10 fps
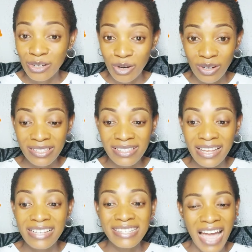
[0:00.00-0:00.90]
The Lord
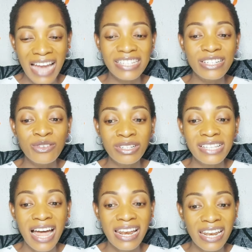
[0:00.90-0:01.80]
says, "I did
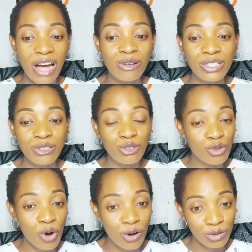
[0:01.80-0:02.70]
not allow the
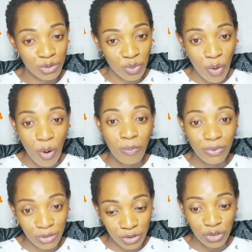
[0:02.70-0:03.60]
door to
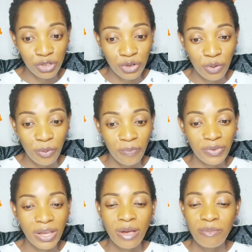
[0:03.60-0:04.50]
open to you
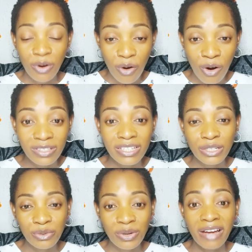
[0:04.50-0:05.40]
because
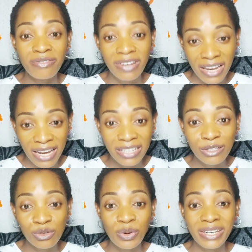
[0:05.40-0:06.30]
it will have led
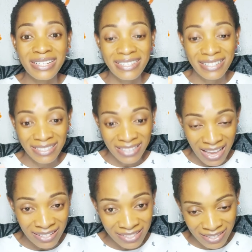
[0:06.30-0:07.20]
to a
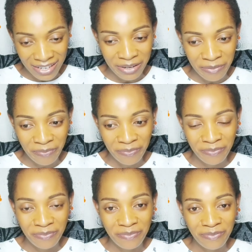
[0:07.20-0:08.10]
disaster."
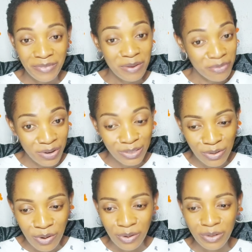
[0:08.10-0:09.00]
Praise
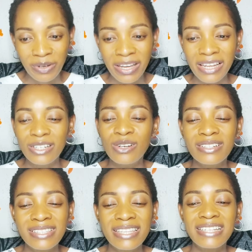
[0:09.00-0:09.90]
God. The
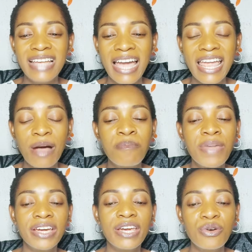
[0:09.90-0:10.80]
Lord says, "I am
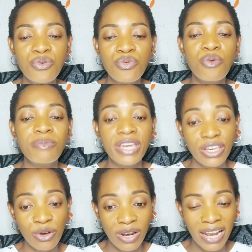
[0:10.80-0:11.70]
making room
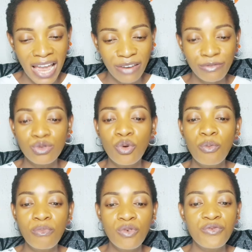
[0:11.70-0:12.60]
in your life to
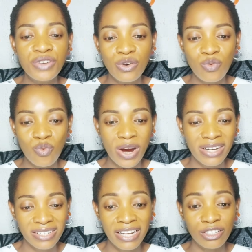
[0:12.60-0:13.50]
move in
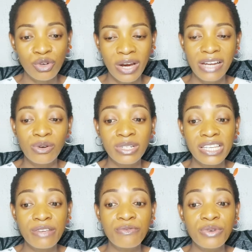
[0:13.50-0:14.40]
ways that you
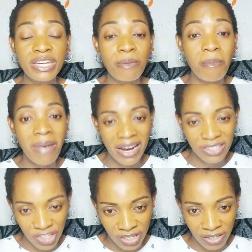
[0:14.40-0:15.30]
cannot even
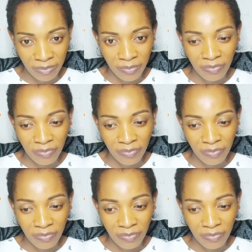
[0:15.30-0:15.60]
imagine.